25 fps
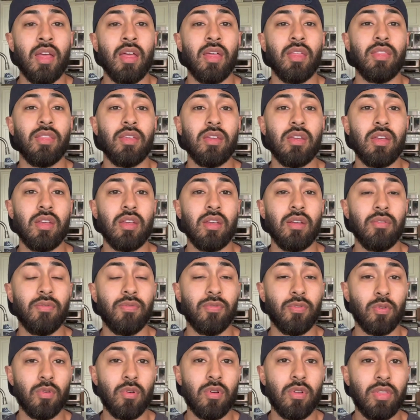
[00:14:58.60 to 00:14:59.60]
the
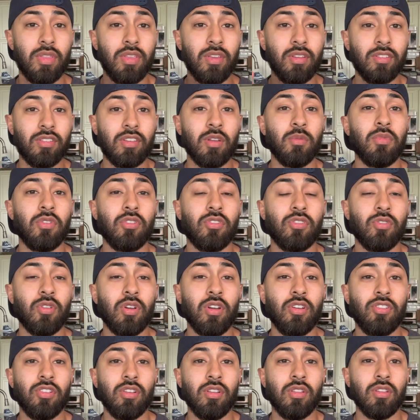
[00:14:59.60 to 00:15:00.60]
for this
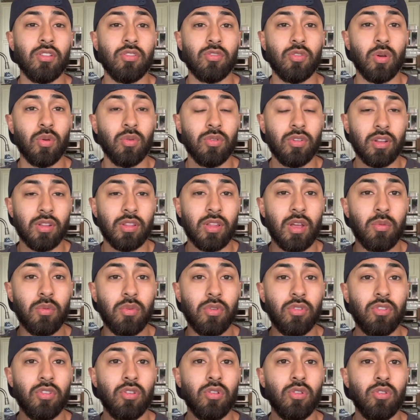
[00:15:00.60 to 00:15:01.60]
demonstration, the Dronedek that
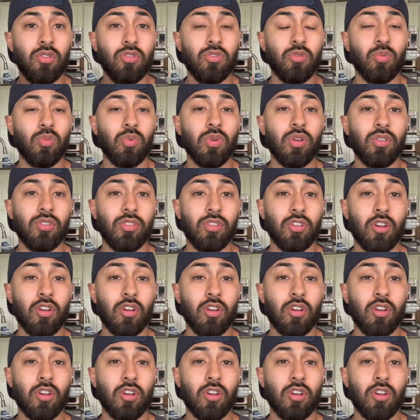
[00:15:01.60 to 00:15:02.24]
was used was the